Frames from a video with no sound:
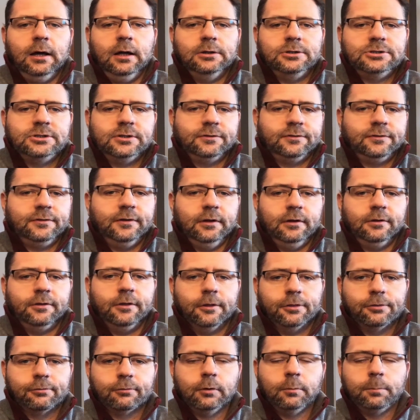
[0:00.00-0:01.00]
just the
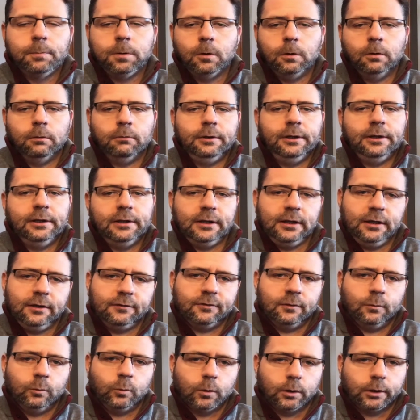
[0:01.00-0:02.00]
throughput really
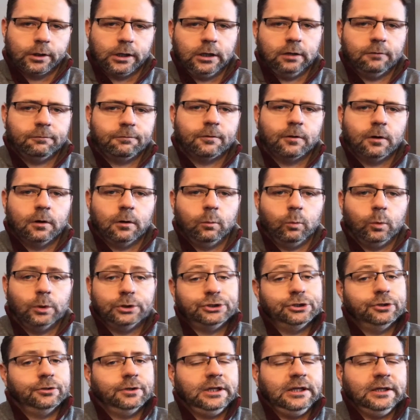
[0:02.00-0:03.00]
isn't working for
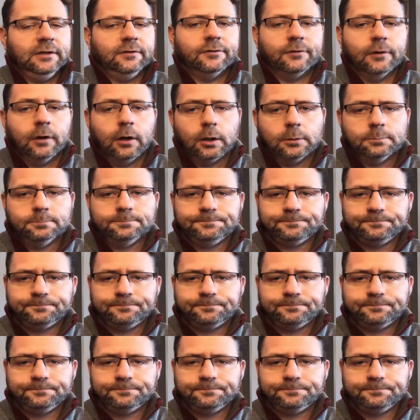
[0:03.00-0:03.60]
what your needs are.